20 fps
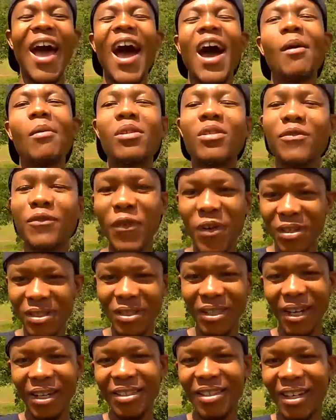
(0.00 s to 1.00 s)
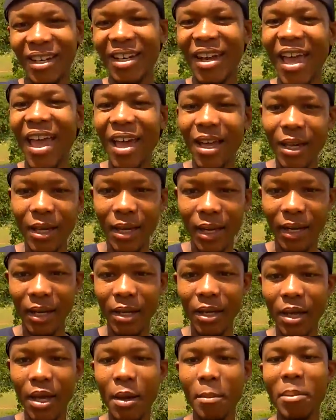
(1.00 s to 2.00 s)
I was frustrated and
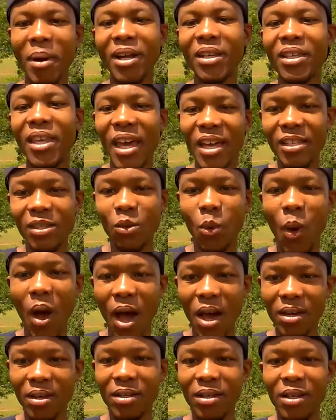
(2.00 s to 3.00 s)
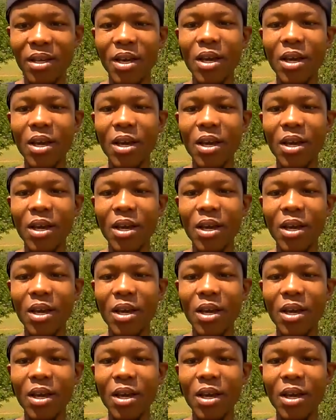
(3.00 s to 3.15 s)
angry. But guess what?